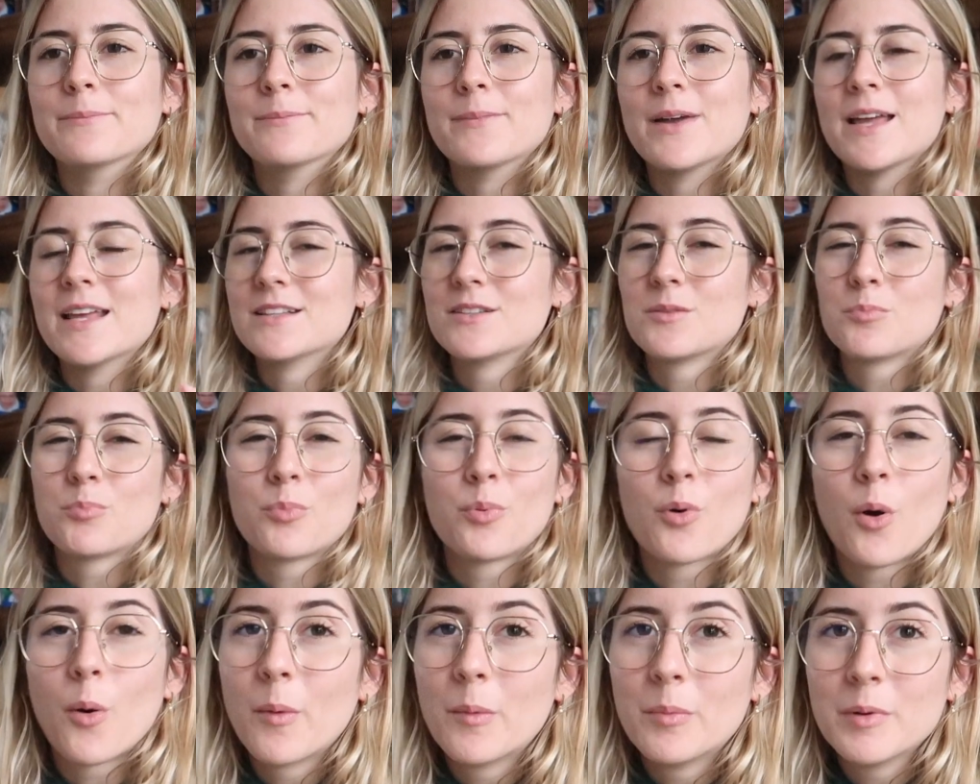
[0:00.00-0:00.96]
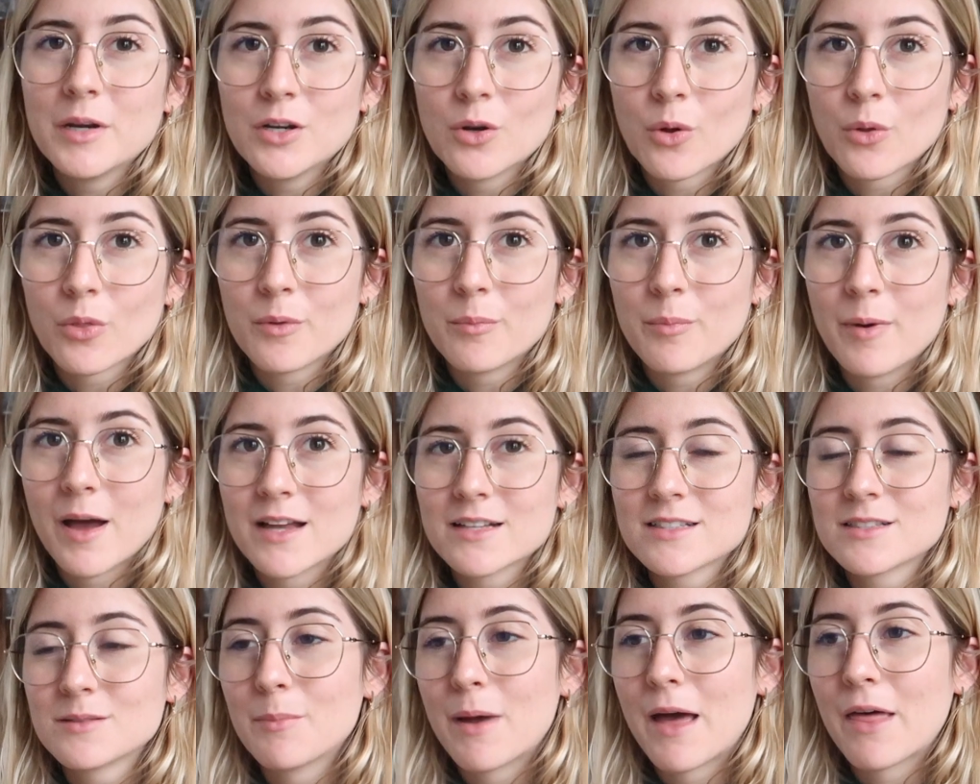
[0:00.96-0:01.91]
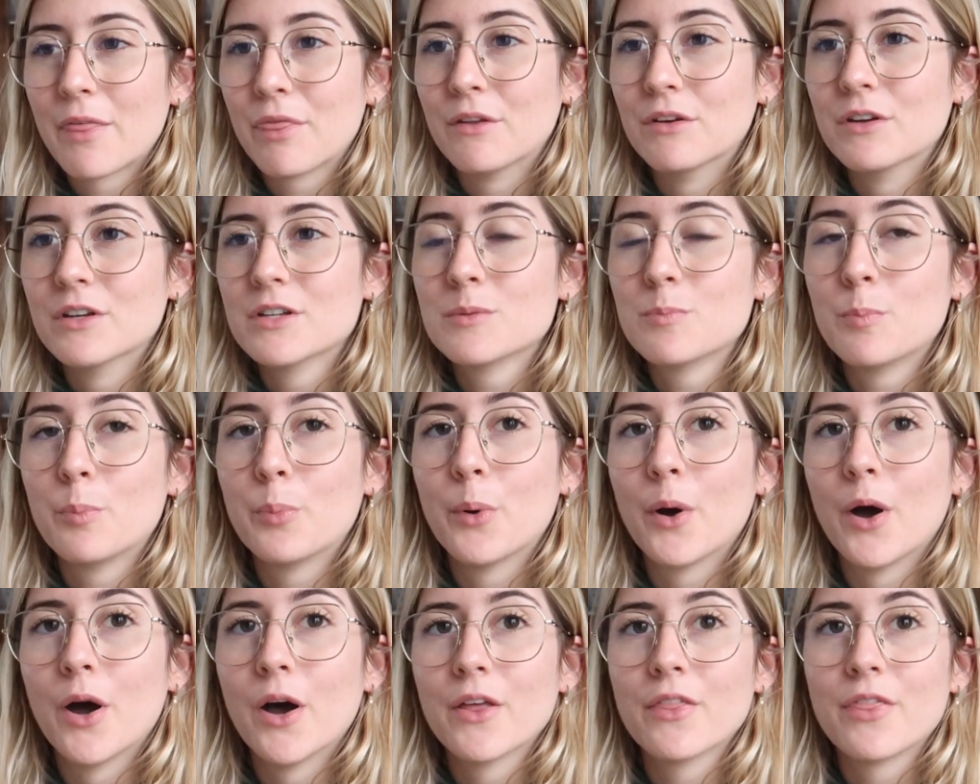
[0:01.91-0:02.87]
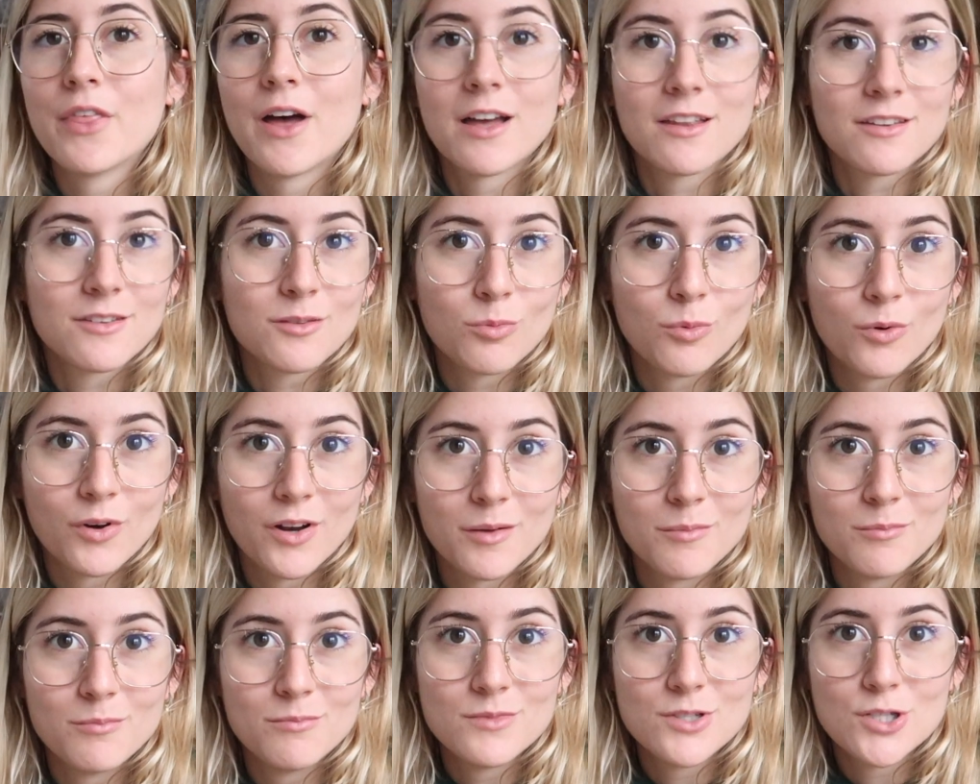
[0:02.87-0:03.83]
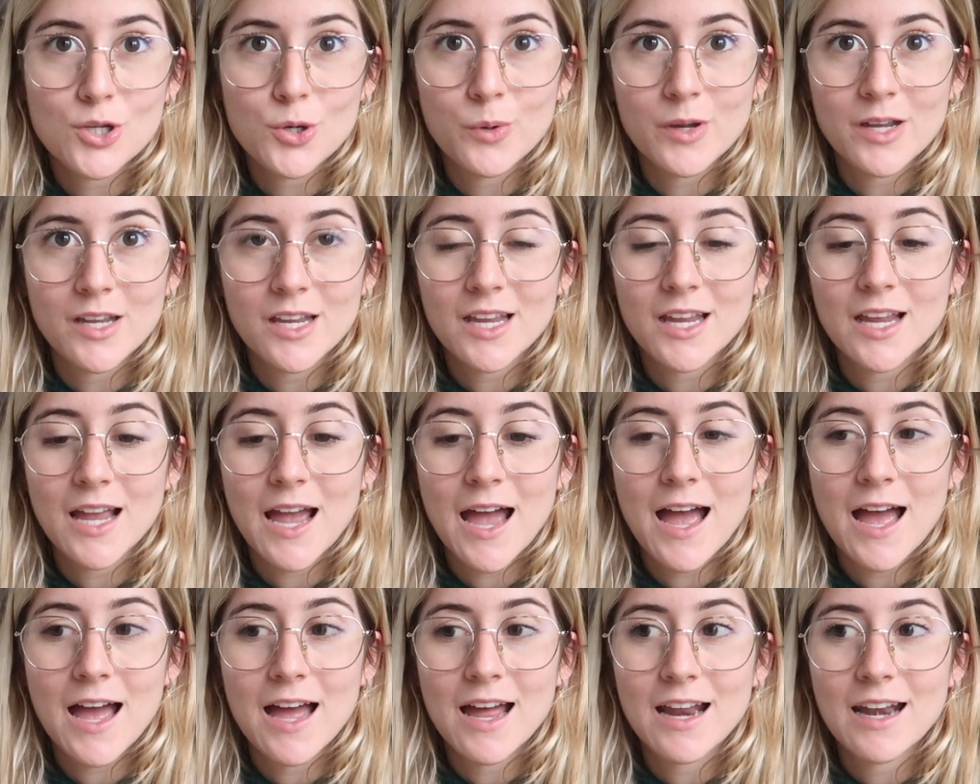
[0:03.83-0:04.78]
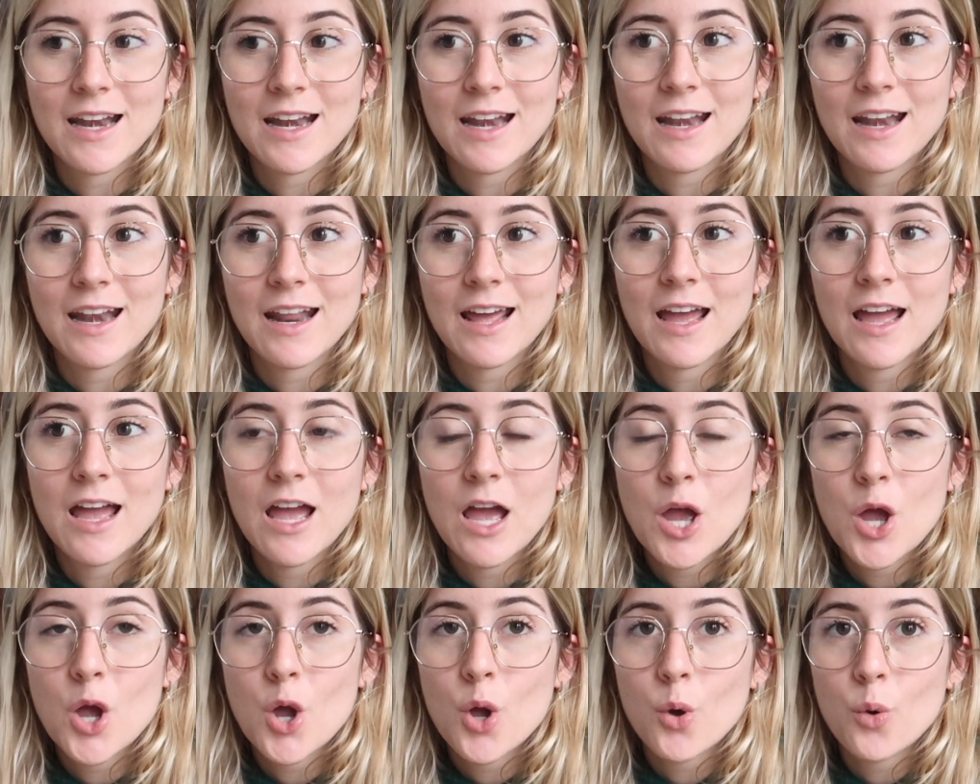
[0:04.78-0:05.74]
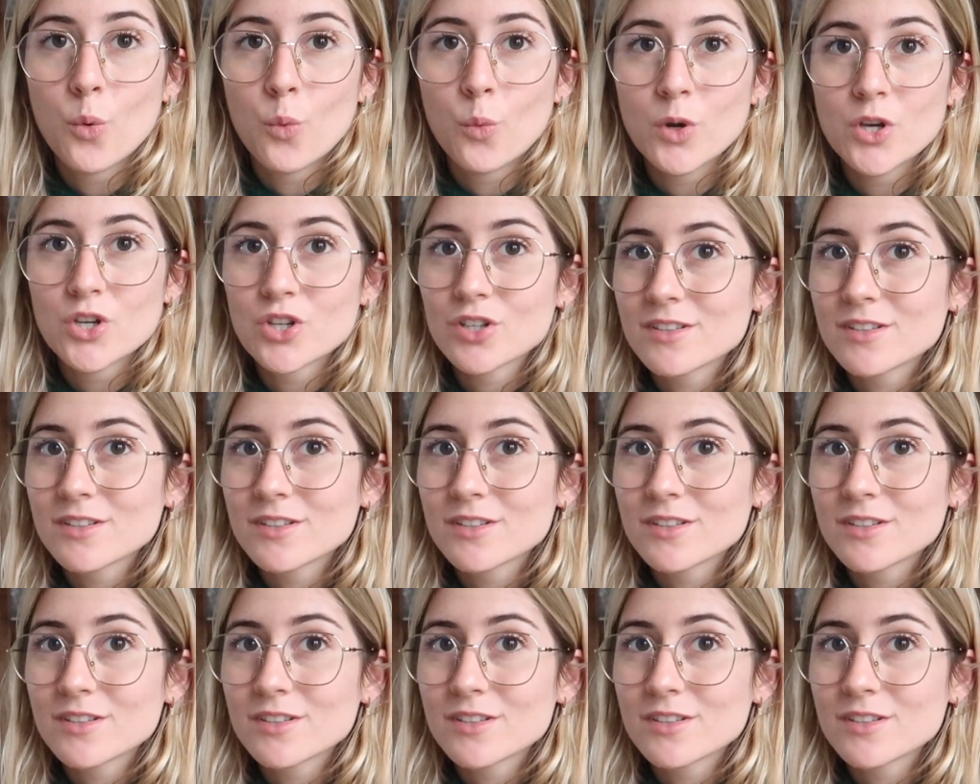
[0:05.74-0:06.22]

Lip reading: It's probably not the best method, but that's what I'm doing, and we shall